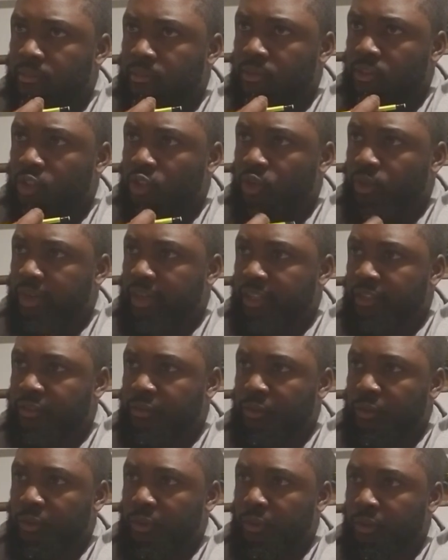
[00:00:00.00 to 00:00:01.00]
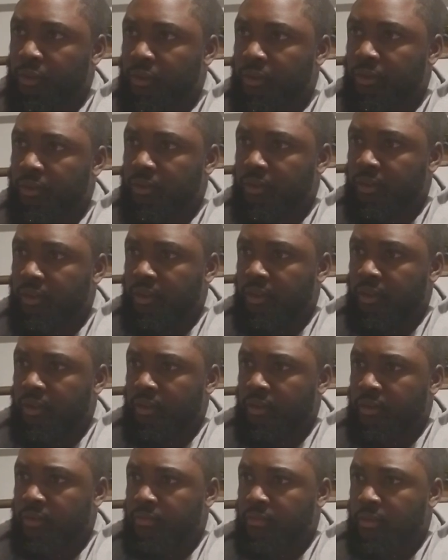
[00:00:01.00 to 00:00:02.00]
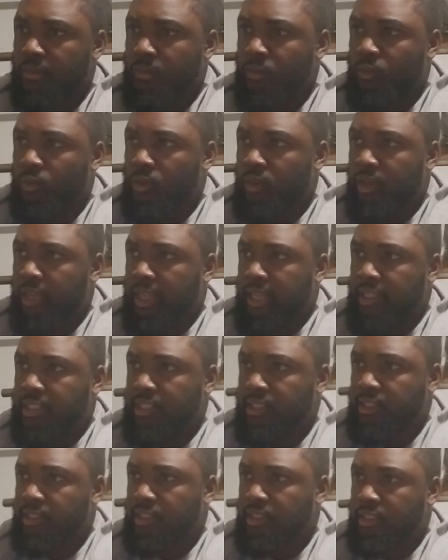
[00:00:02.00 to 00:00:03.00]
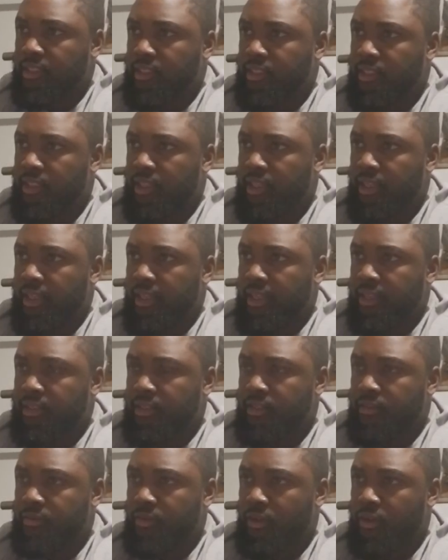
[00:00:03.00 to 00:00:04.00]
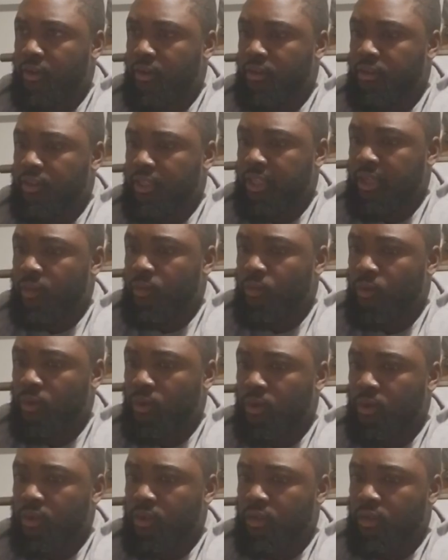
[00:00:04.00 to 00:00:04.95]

transfer from one agency to the next as far as like work.